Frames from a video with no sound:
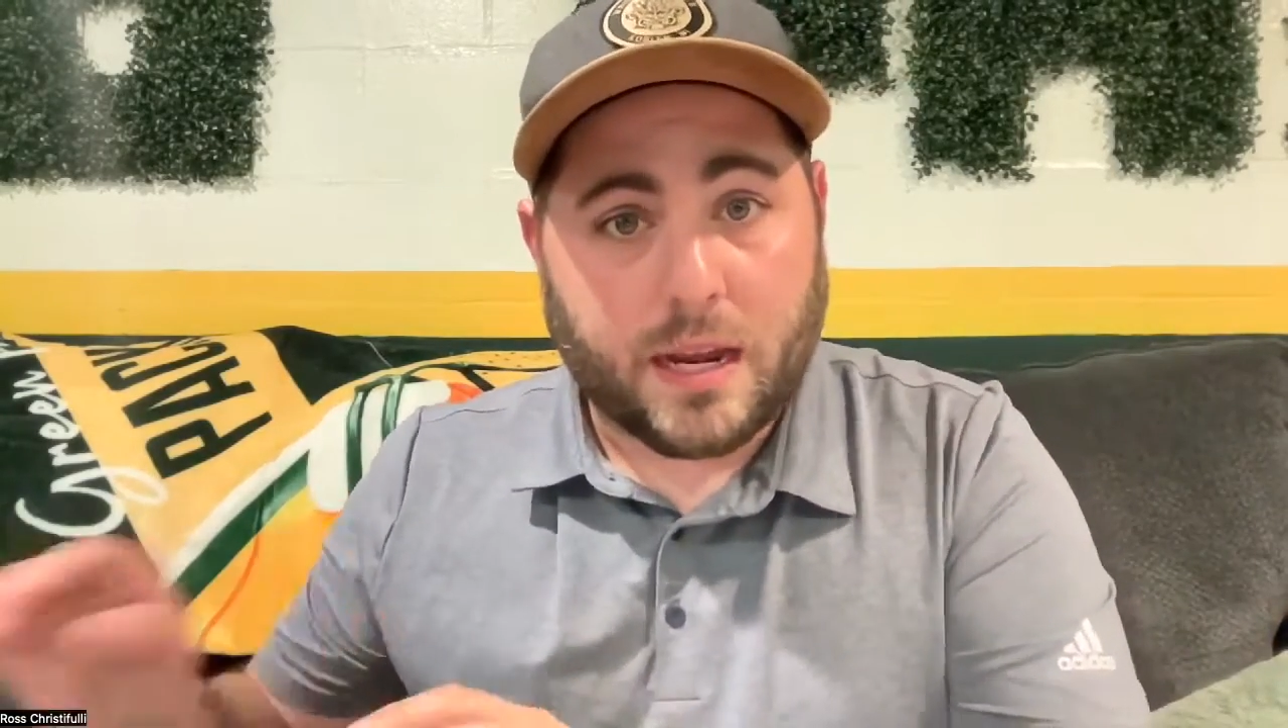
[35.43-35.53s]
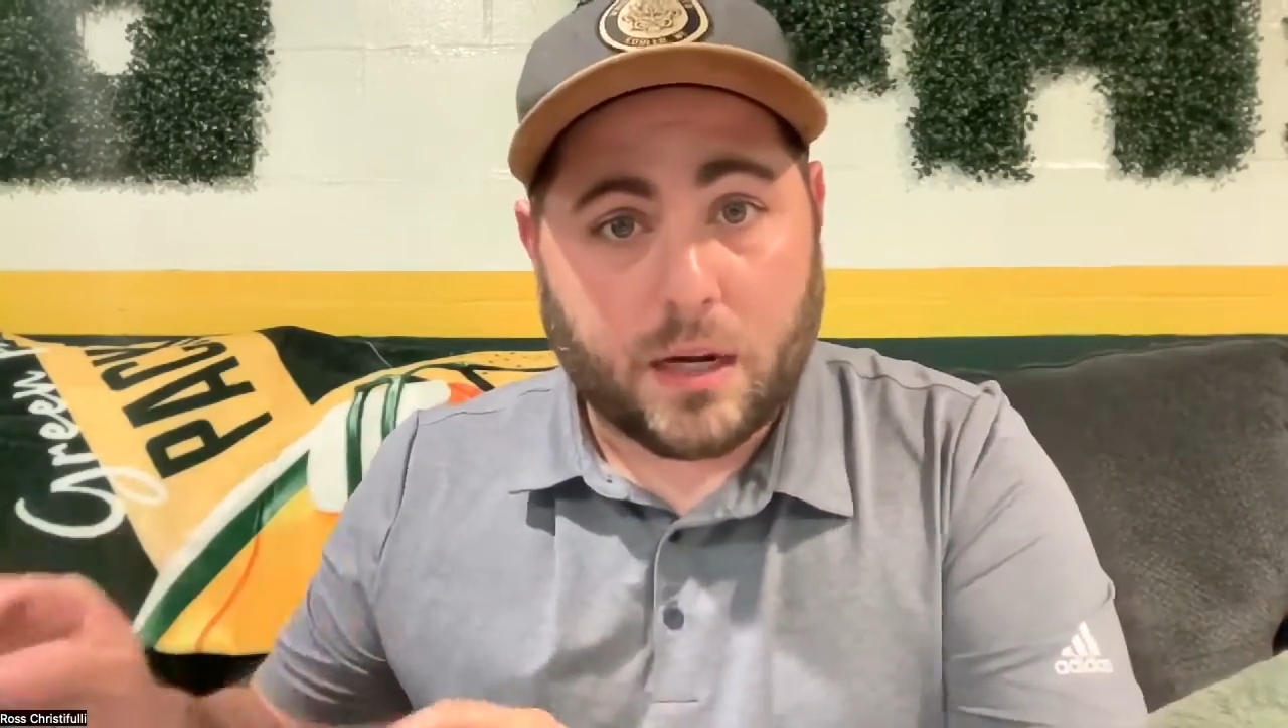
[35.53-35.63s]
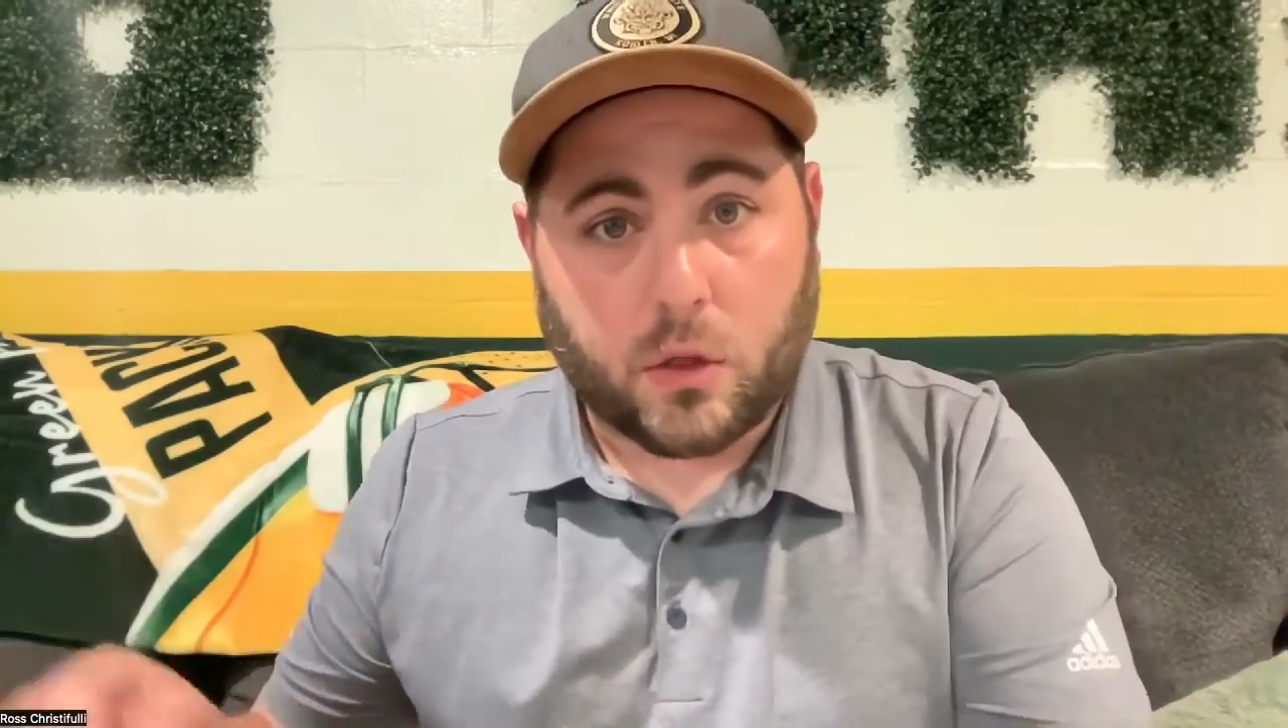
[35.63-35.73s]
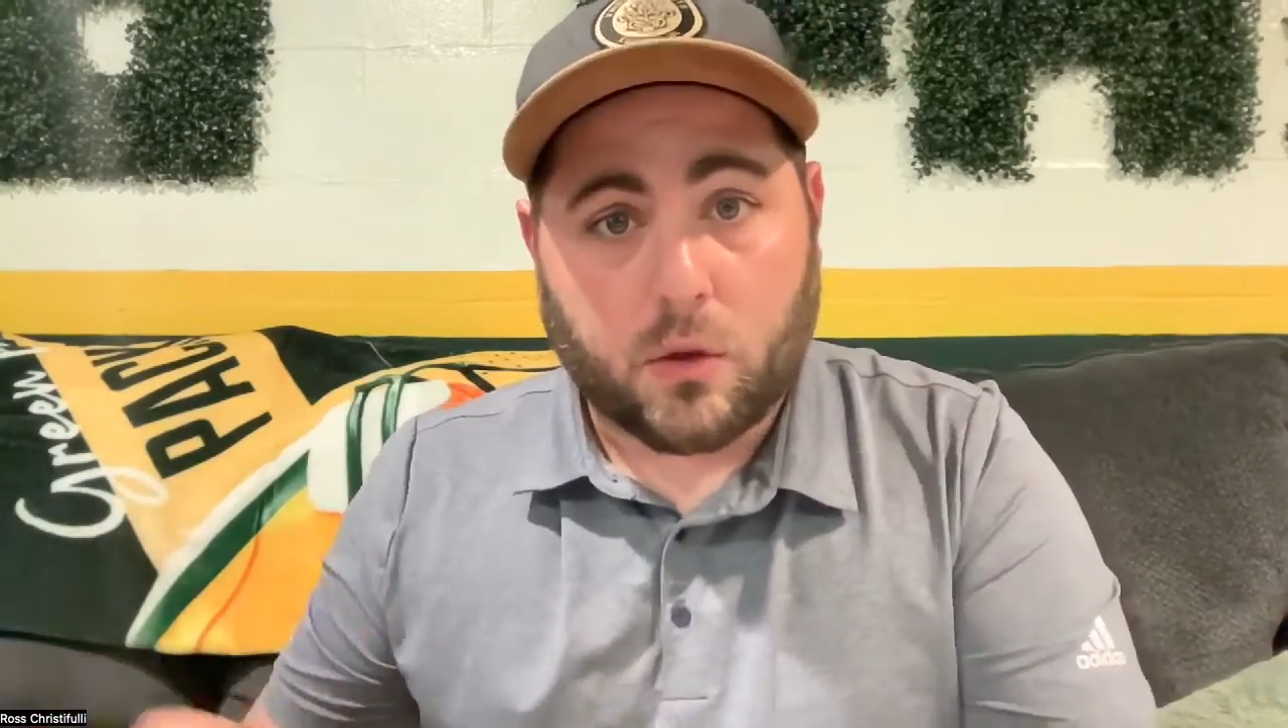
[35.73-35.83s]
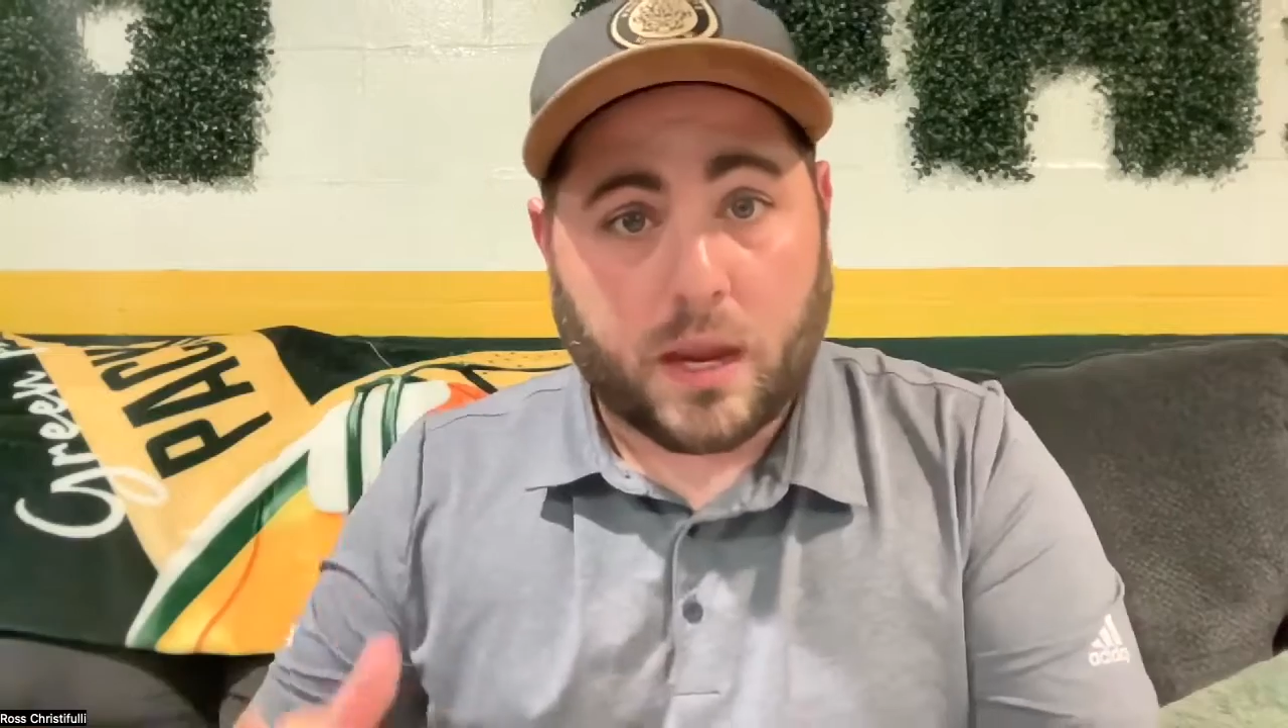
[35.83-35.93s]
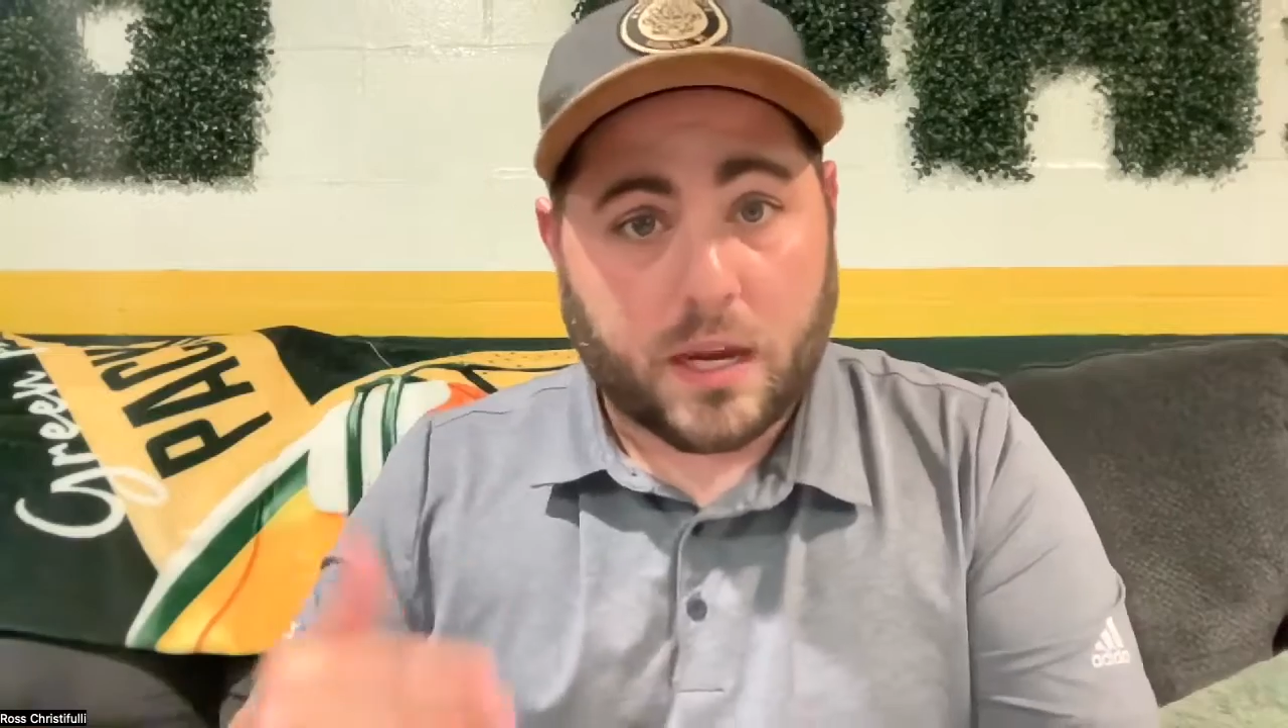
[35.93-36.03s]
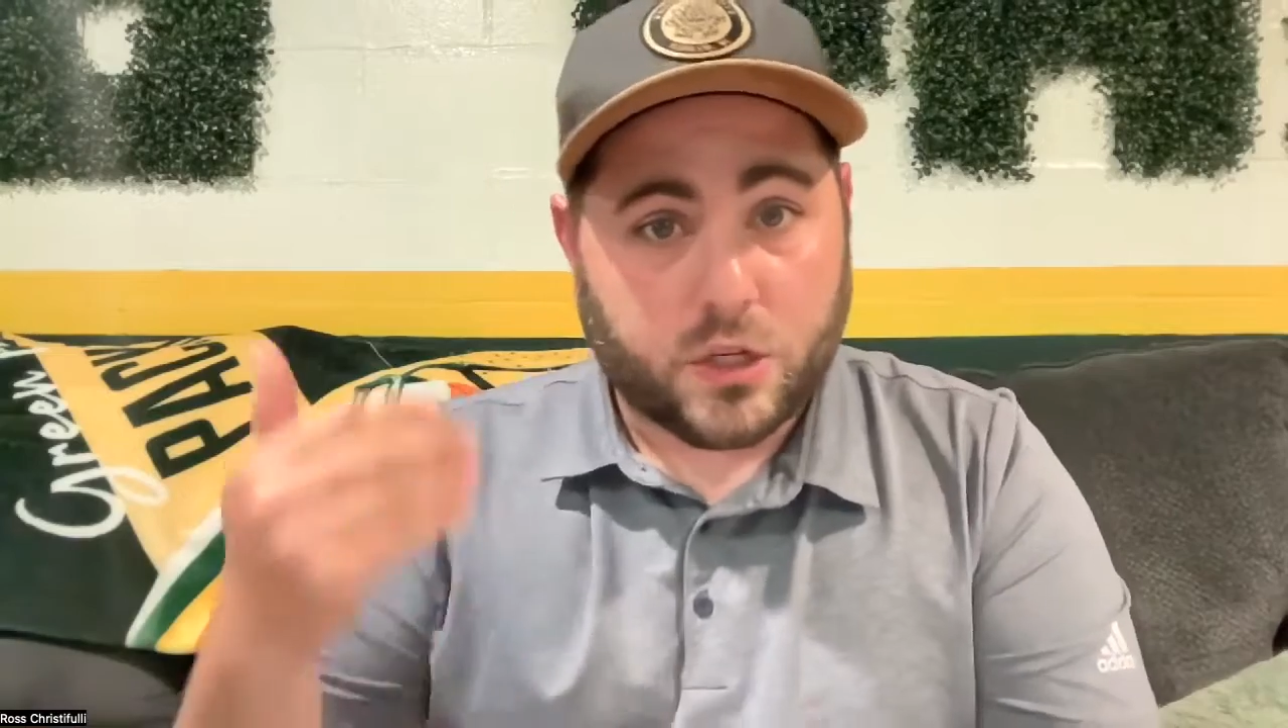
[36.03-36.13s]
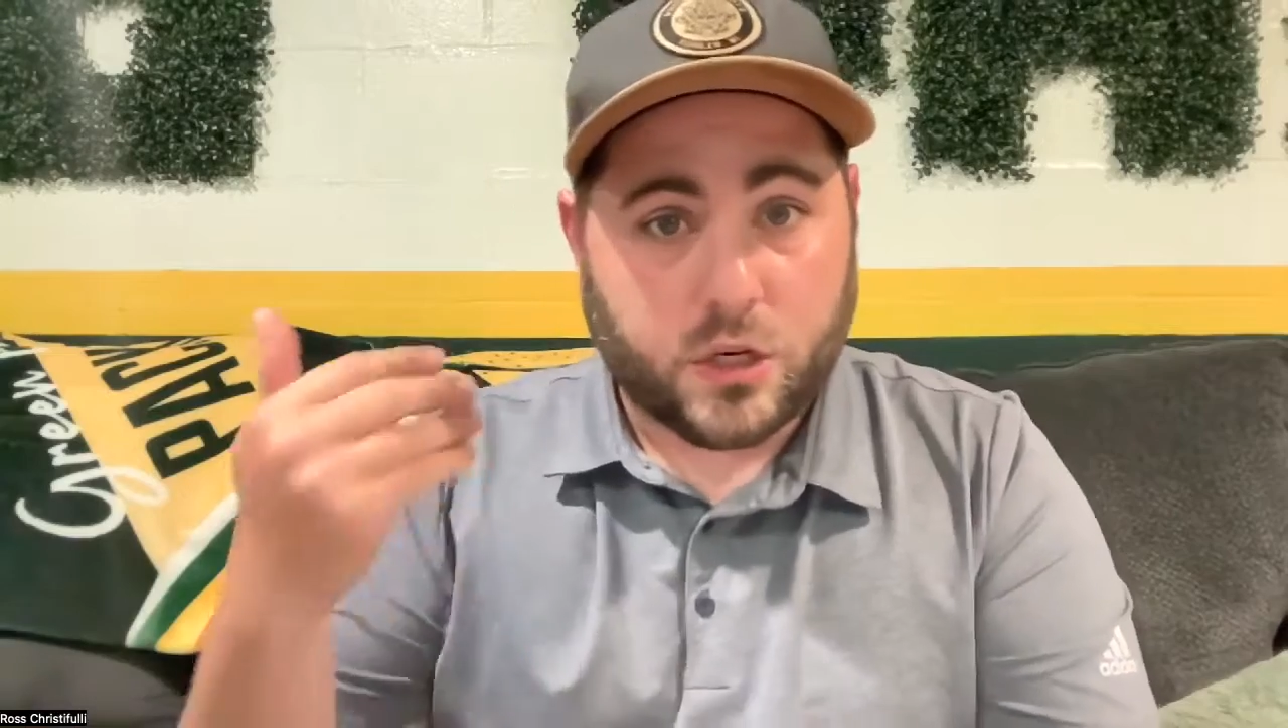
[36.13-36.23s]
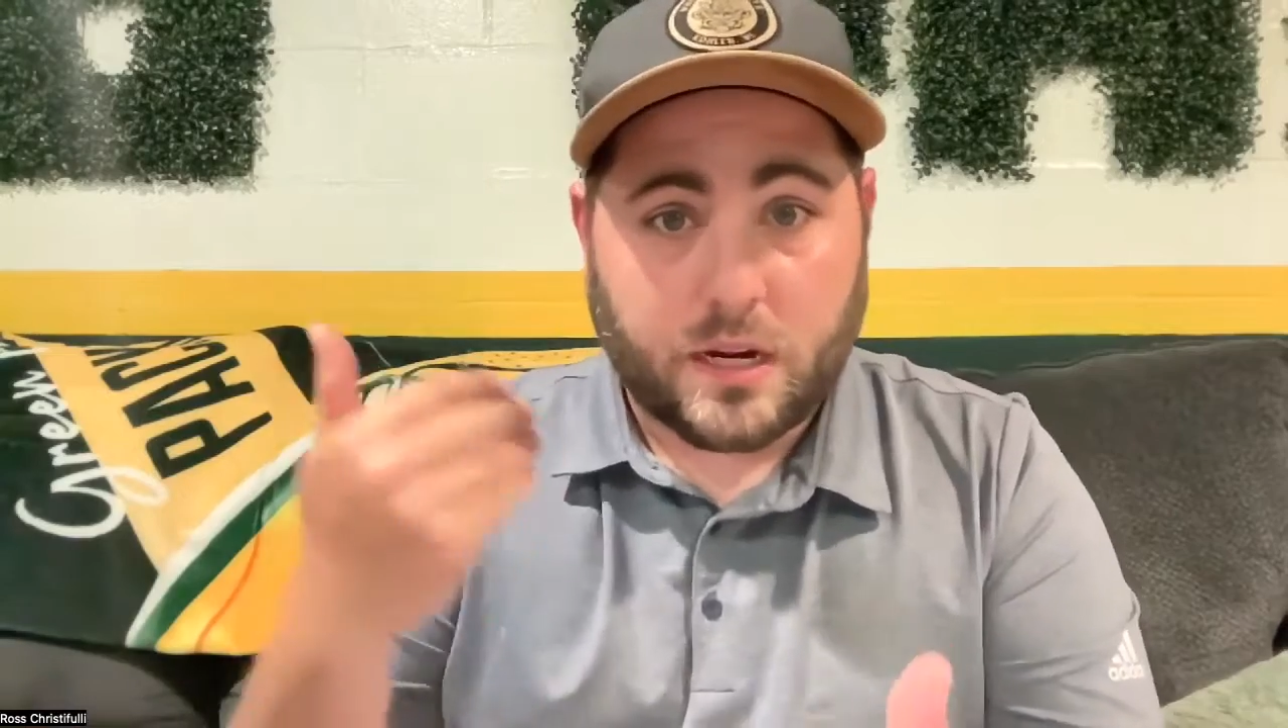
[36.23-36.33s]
and a location,